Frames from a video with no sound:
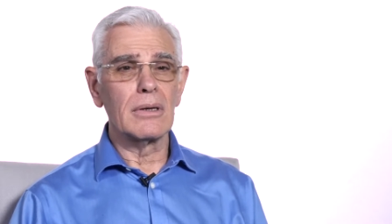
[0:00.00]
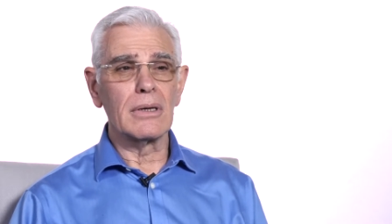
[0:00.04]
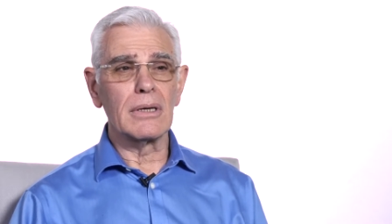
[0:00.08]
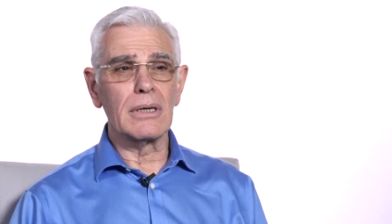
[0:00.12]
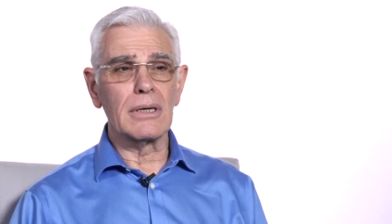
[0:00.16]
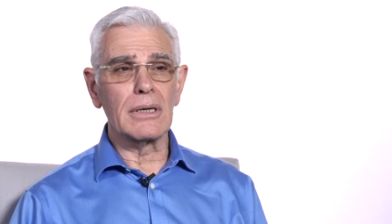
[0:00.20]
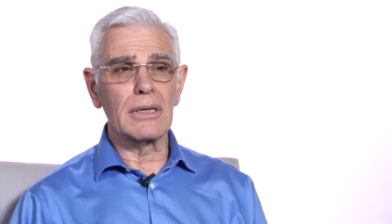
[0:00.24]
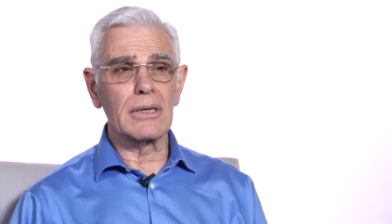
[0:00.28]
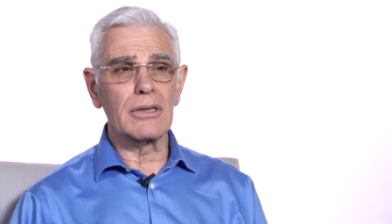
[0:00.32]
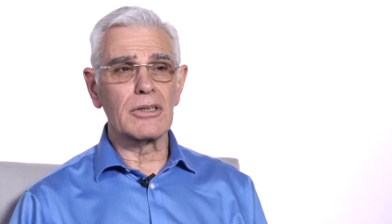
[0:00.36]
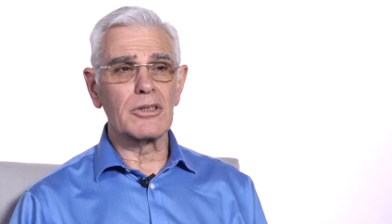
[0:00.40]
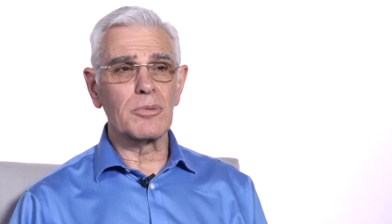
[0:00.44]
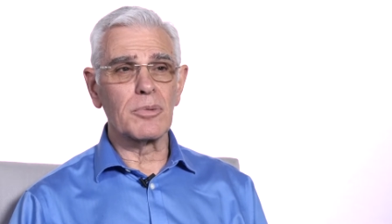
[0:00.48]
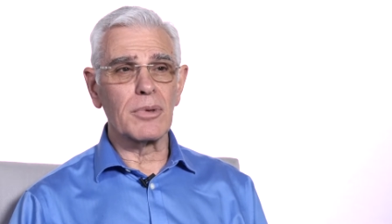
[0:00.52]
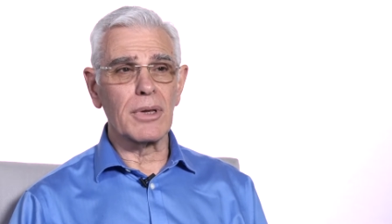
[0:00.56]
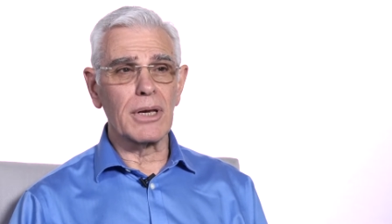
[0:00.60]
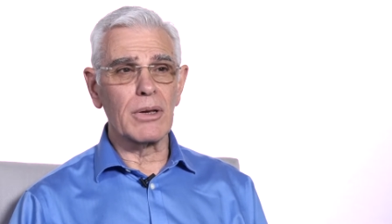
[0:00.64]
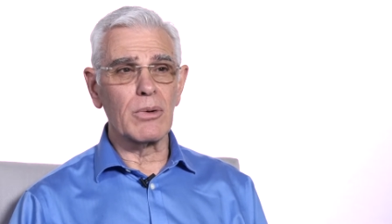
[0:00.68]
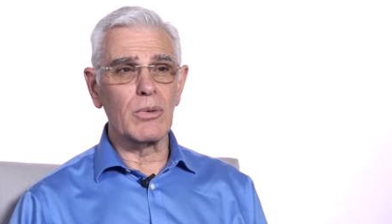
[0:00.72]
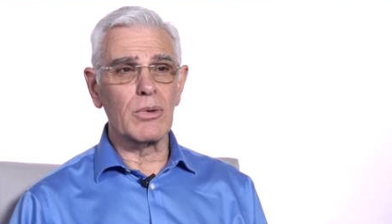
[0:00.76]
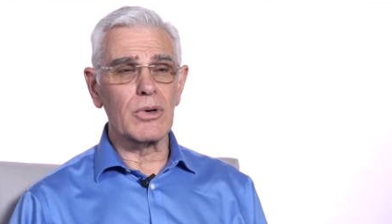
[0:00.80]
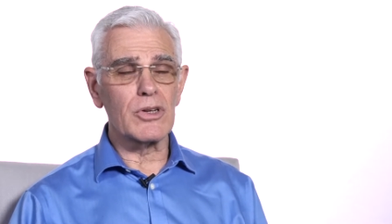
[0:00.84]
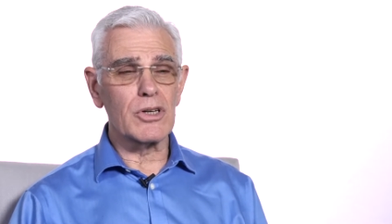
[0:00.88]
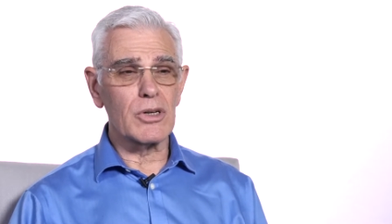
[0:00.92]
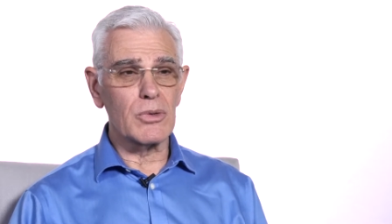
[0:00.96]
uh,
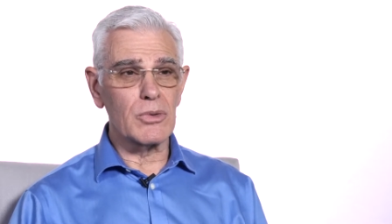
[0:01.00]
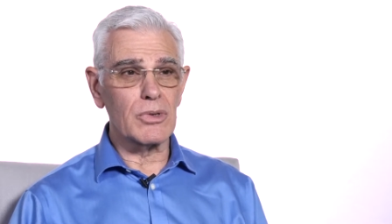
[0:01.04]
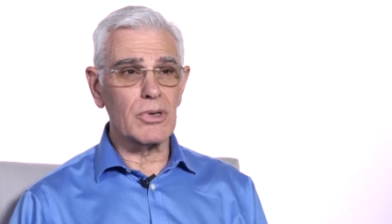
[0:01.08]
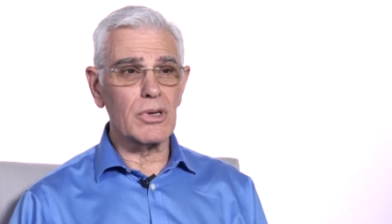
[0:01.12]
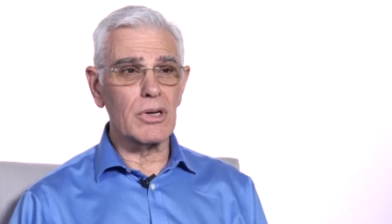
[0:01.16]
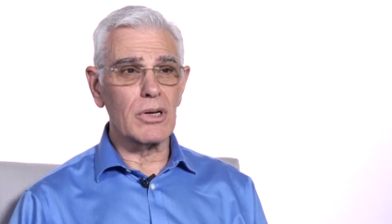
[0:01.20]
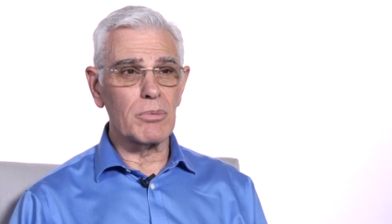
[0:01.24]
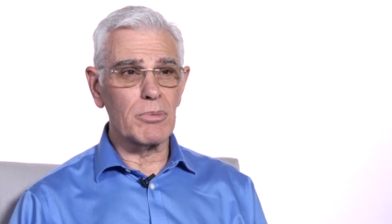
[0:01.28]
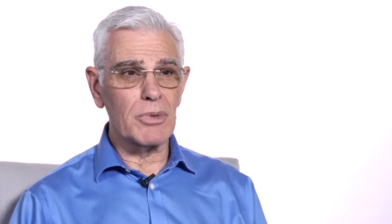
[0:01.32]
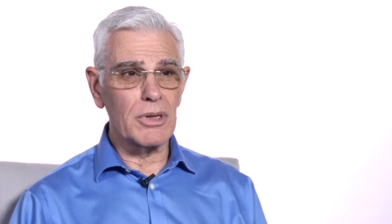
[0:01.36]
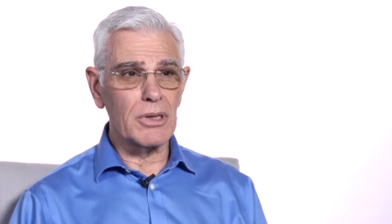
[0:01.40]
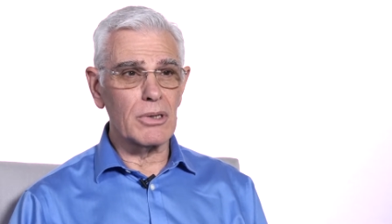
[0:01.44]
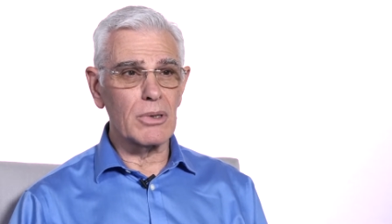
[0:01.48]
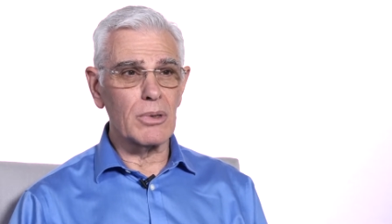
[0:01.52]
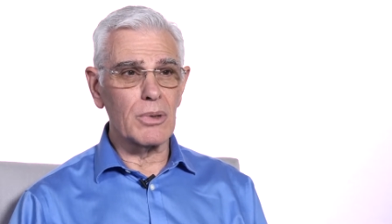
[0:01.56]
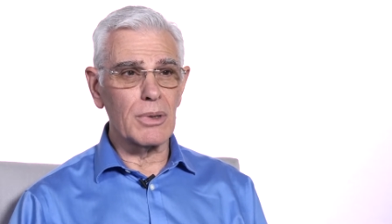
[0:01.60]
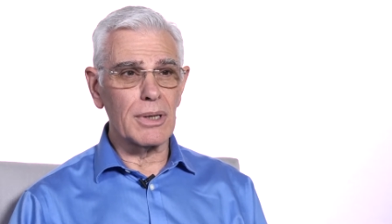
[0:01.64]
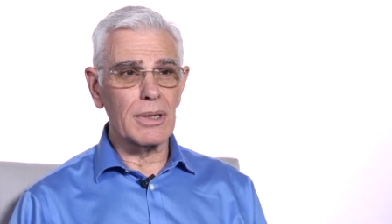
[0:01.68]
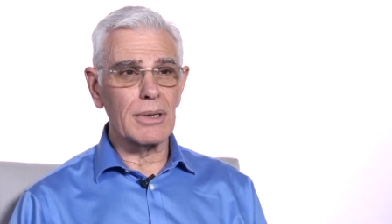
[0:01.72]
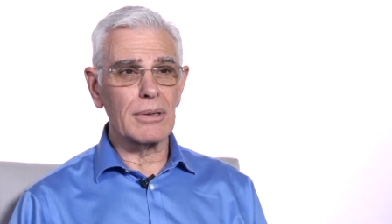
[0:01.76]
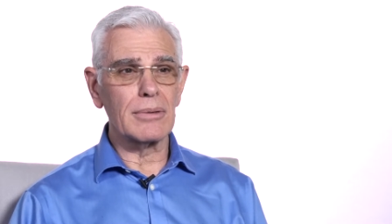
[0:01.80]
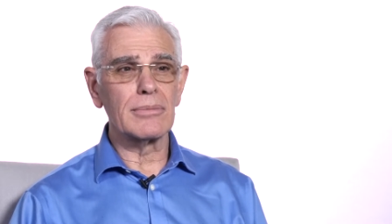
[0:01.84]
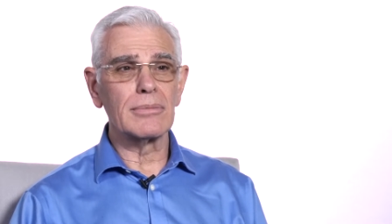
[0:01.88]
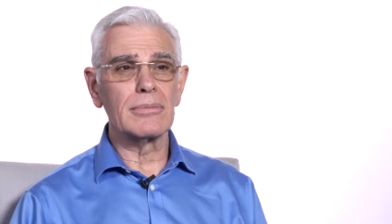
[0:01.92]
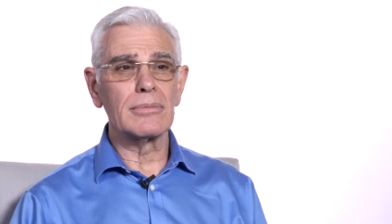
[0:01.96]
explained what she was going to be
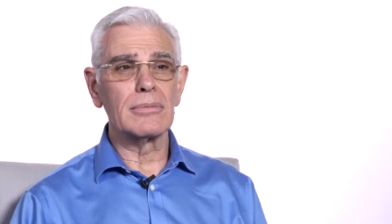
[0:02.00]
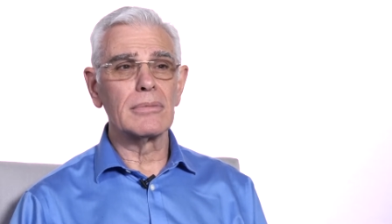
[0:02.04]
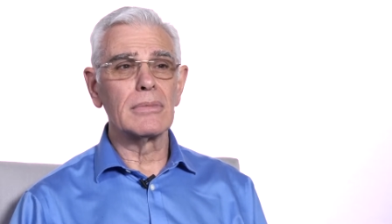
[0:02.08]
doing.